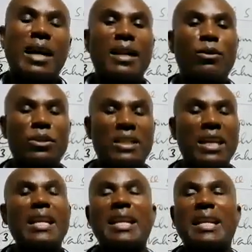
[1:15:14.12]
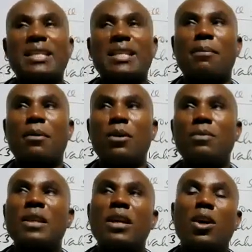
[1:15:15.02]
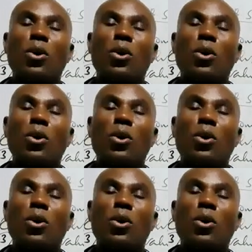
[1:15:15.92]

I was saying an example.